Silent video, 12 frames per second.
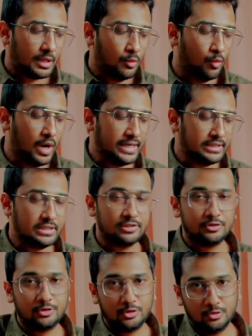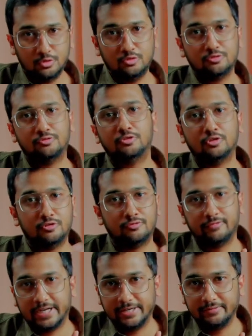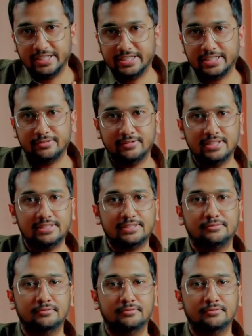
1, 2, 4, 5 intervals